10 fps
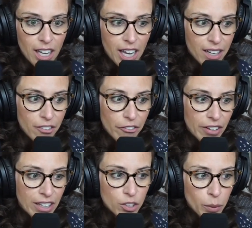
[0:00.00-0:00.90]
and
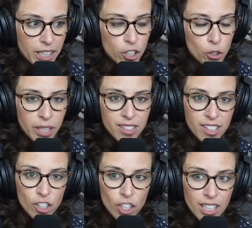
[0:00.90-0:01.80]
found a way to
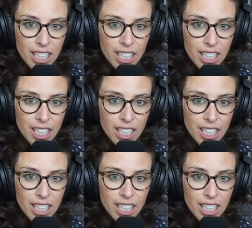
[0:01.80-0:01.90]
transition